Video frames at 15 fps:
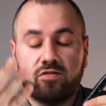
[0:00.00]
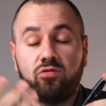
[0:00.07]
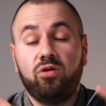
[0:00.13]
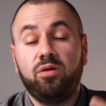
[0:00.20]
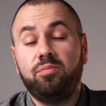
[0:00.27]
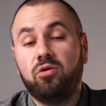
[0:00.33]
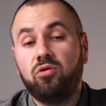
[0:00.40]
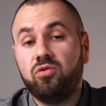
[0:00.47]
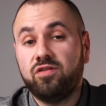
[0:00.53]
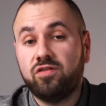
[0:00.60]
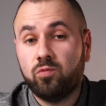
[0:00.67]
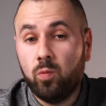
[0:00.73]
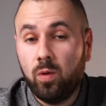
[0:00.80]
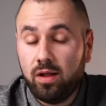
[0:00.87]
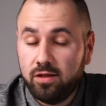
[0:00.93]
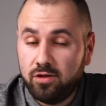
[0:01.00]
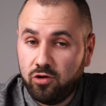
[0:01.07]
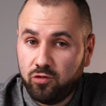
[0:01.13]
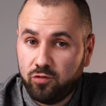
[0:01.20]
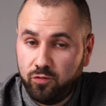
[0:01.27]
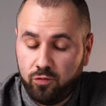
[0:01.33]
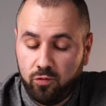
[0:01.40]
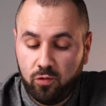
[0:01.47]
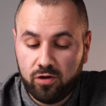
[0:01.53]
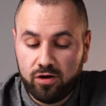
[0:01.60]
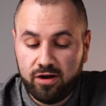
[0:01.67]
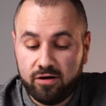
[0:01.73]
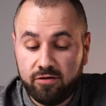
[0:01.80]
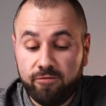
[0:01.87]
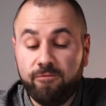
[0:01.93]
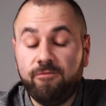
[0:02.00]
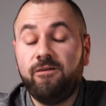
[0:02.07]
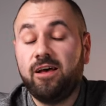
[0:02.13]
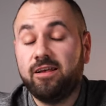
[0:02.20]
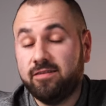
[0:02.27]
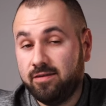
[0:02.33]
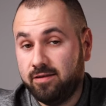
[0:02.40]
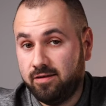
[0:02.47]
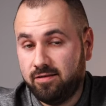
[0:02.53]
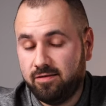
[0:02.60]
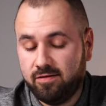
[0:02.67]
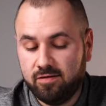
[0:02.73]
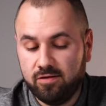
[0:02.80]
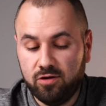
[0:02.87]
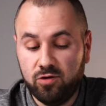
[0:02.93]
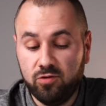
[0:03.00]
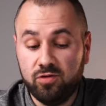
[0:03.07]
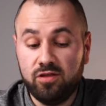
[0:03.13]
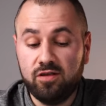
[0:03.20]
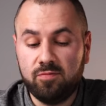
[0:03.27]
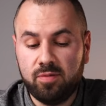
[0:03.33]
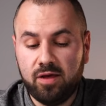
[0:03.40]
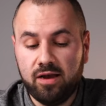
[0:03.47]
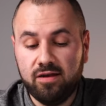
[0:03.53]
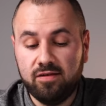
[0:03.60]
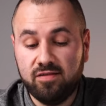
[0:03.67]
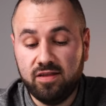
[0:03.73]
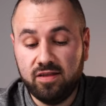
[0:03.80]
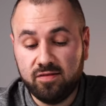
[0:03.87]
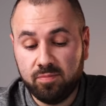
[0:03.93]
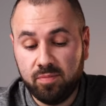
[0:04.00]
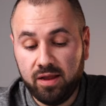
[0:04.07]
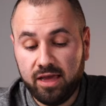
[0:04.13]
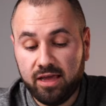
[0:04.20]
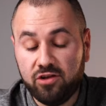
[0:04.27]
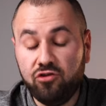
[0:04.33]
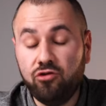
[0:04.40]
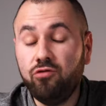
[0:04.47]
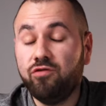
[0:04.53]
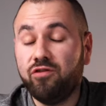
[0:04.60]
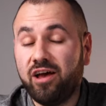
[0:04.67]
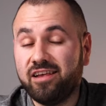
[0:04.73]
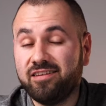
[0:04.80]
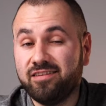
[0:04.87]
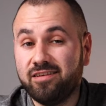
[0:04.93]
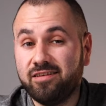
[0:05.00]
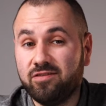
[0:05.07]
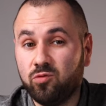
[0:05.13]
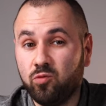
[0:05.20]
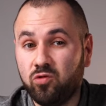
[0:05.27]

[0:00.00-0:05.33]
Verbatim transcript: Scribo is well known for their facets. So this pen is displaying two facets,